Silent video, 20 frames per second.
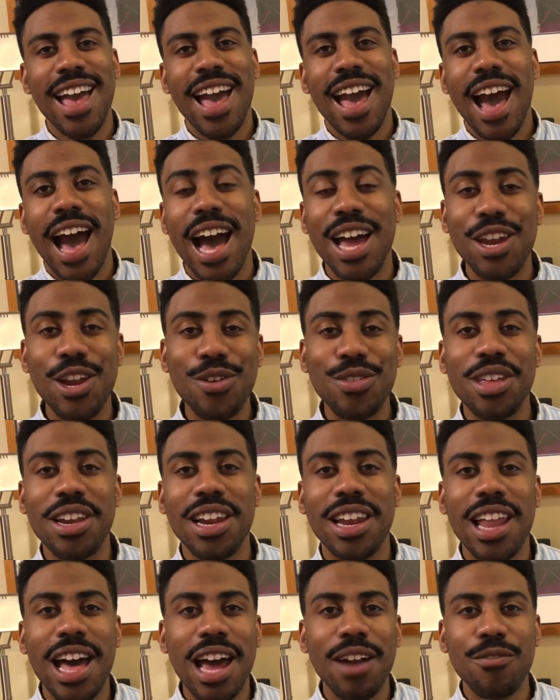I know that a
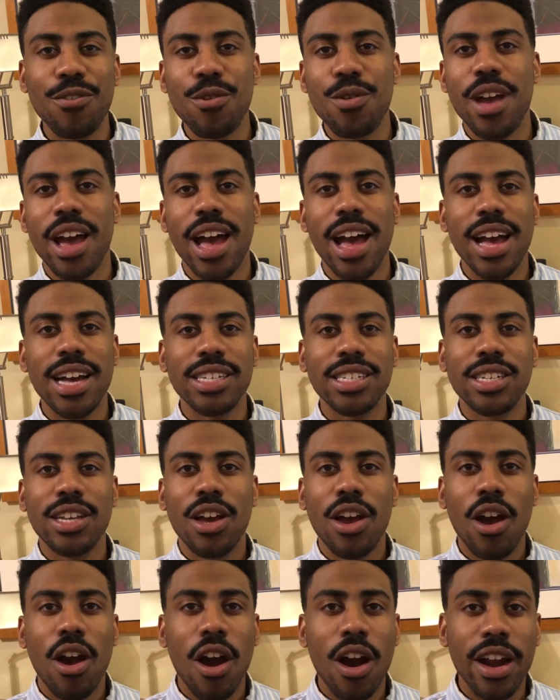lot of you guys
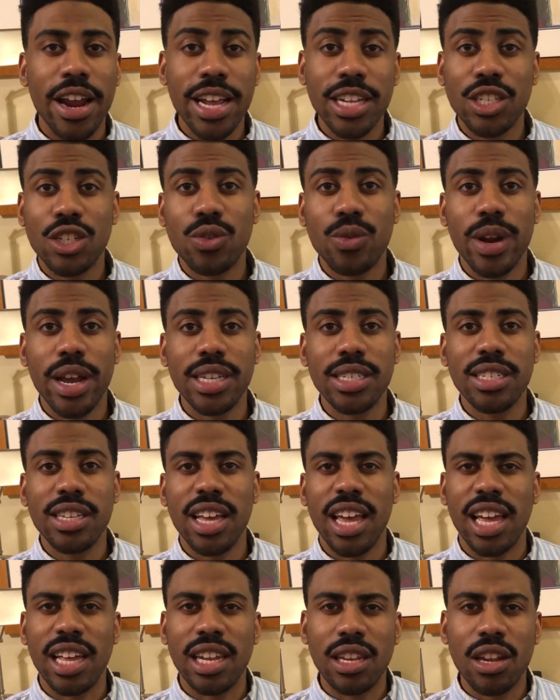are interested
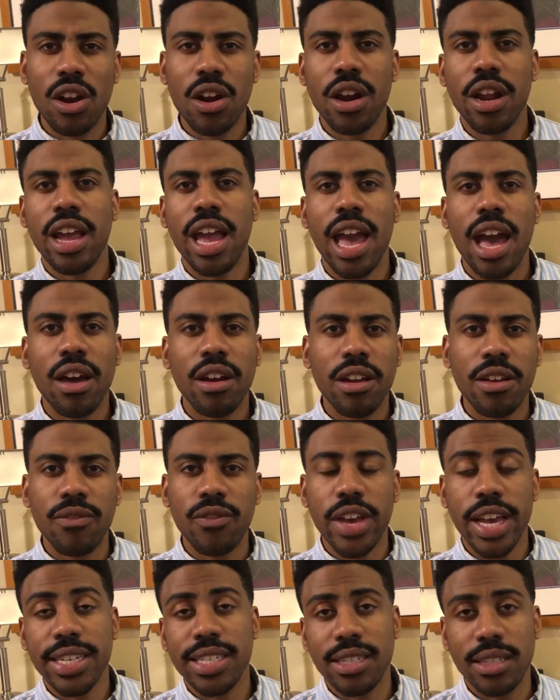in learning how to
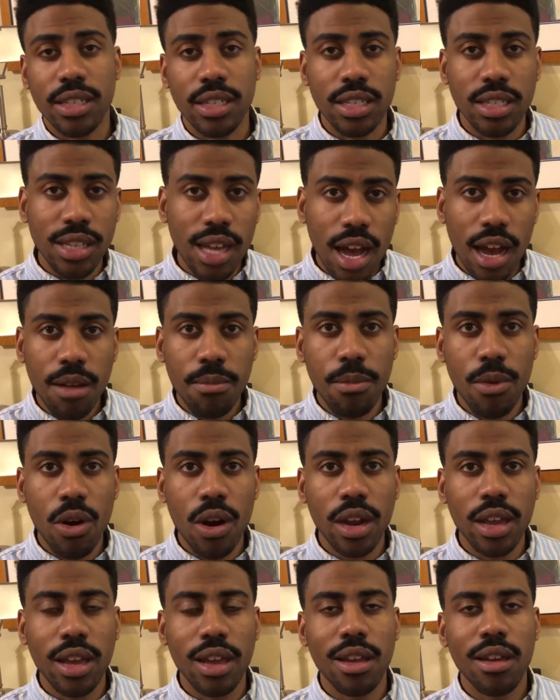invest in the stock
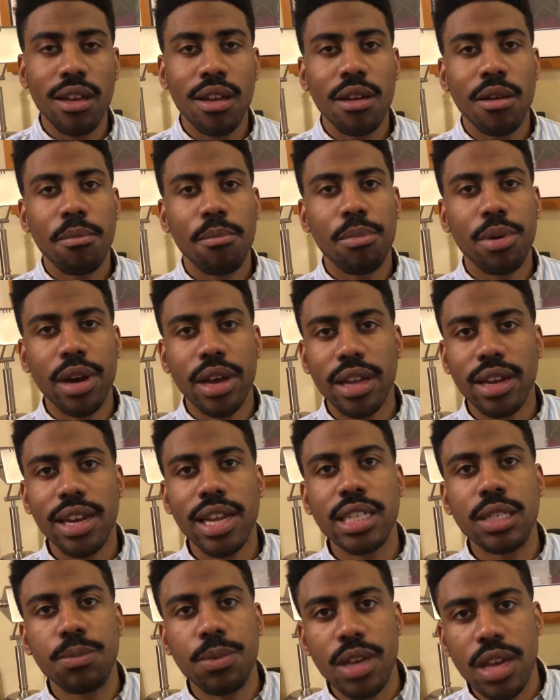market, but
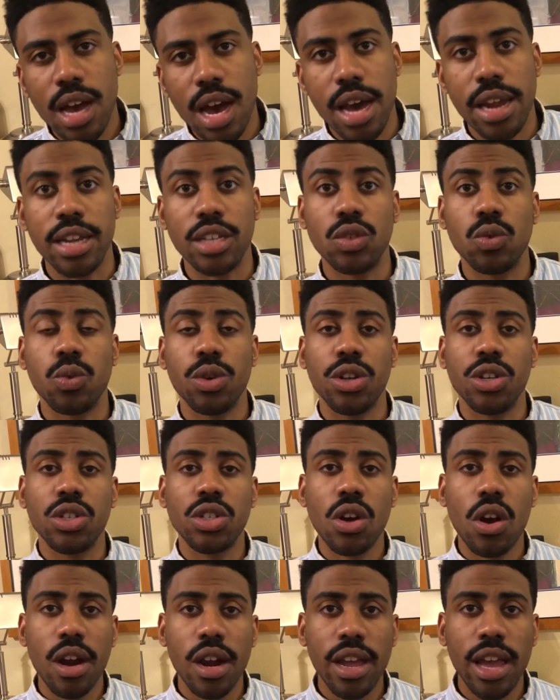let's be honest, when you're
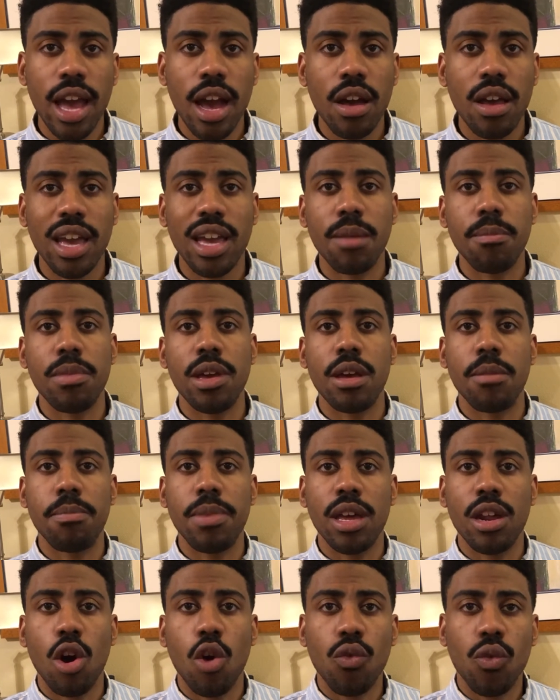starting out, it can be a
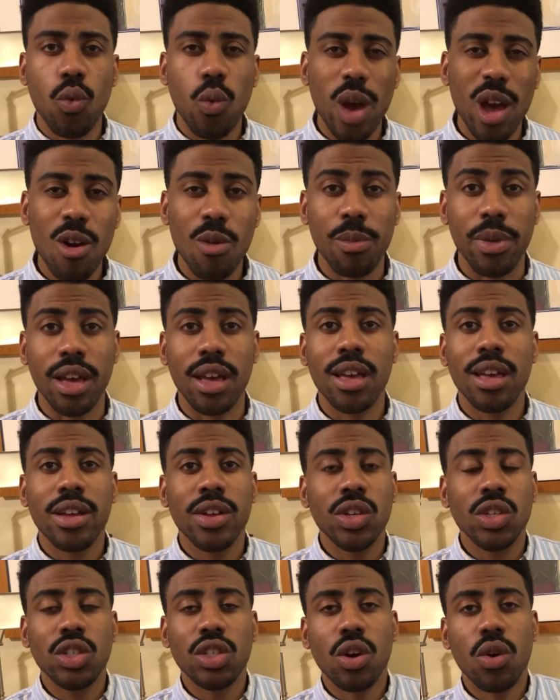bit overwhelming.
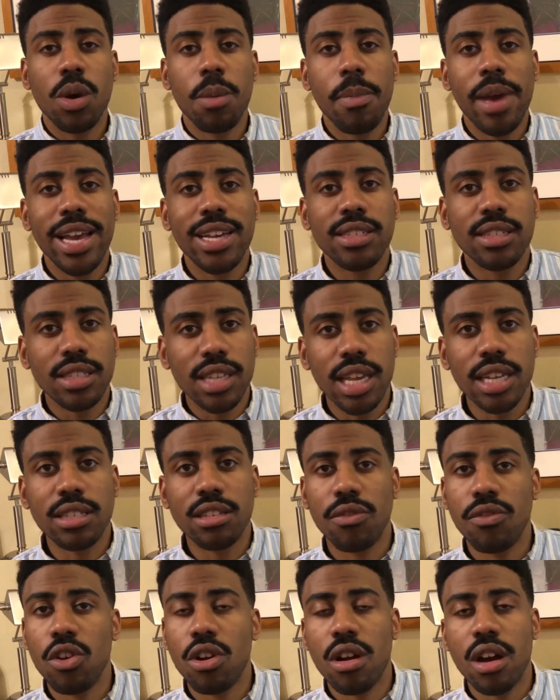So it makes sense
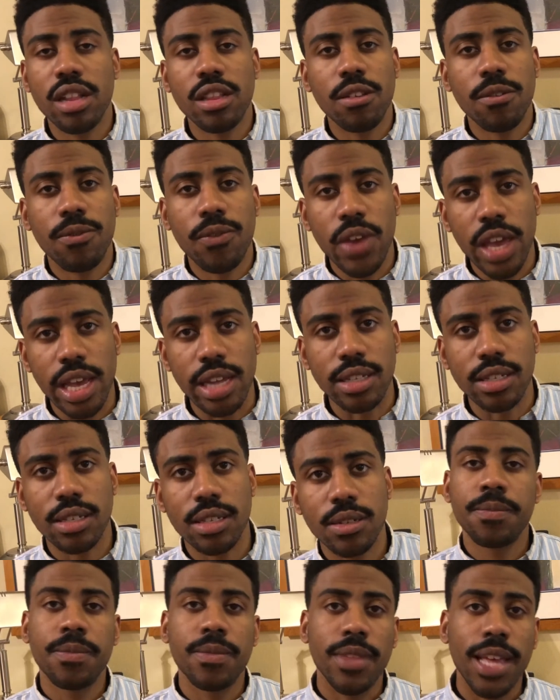if you're on the
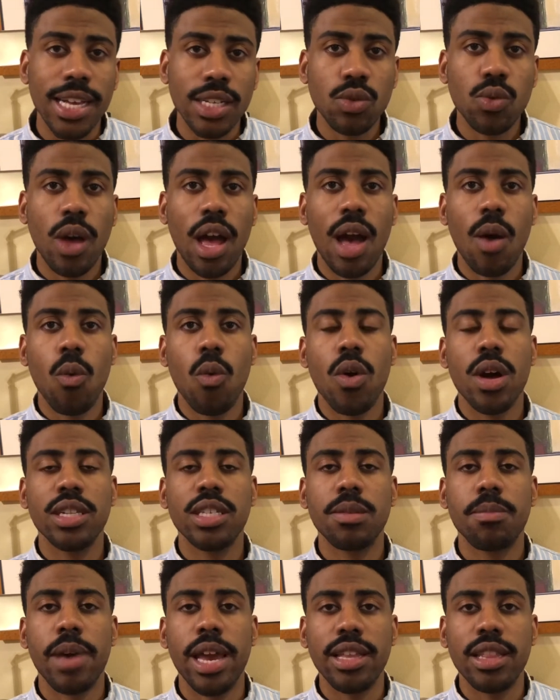fence. That's why I want
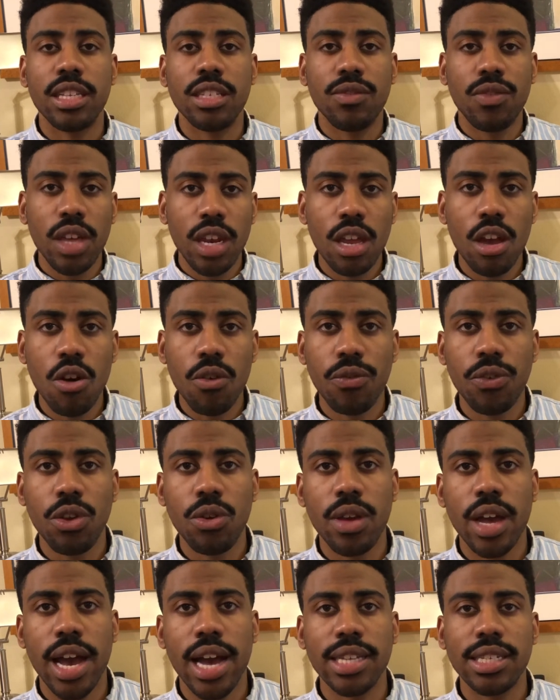to make this video for you
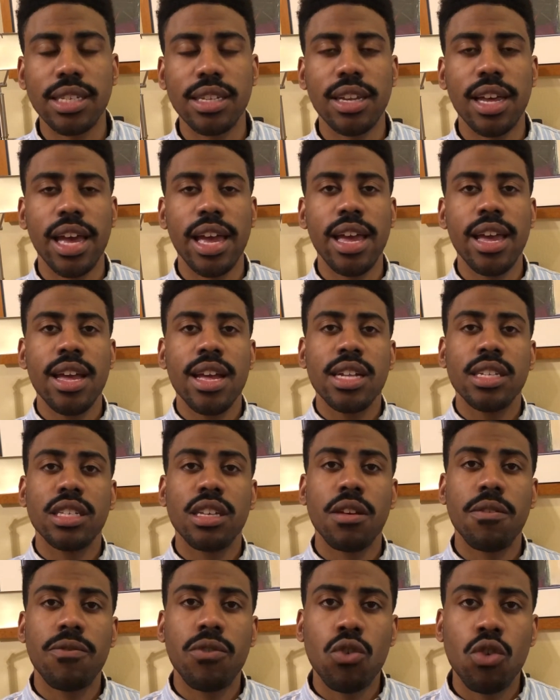guys today to
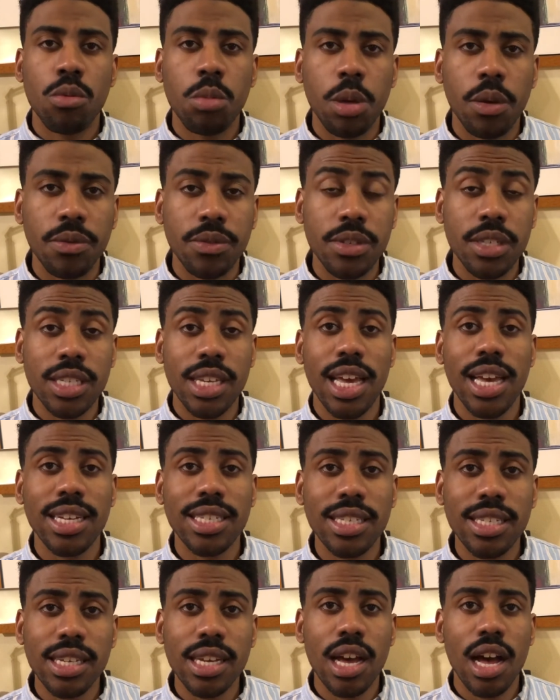inform you of
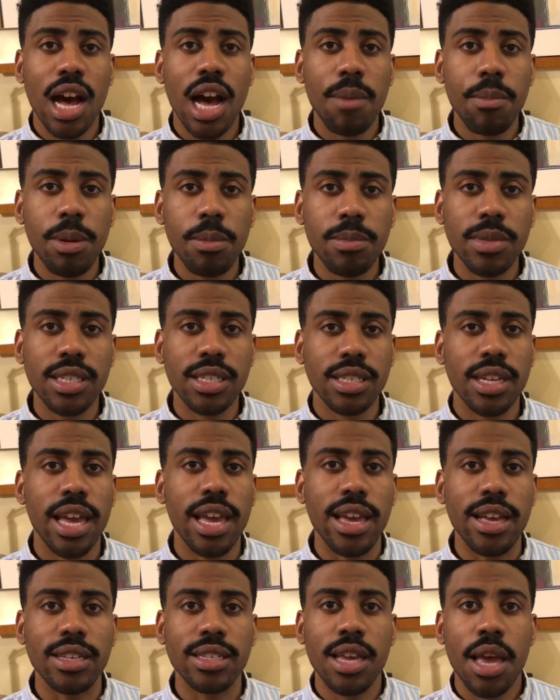6 common
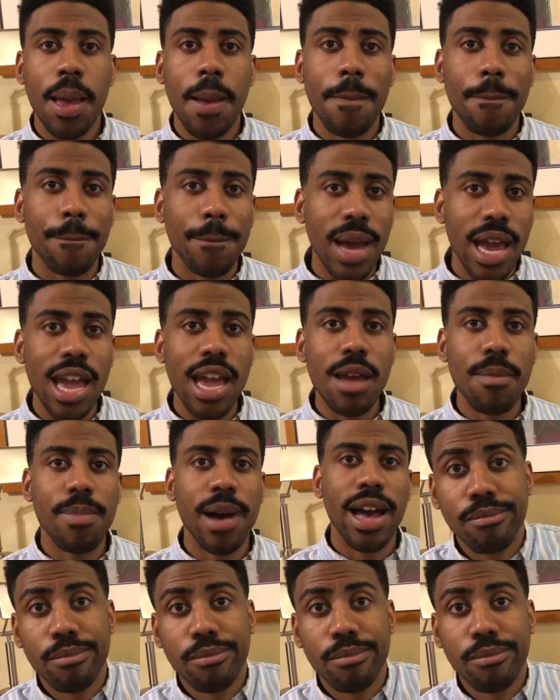mistakes made by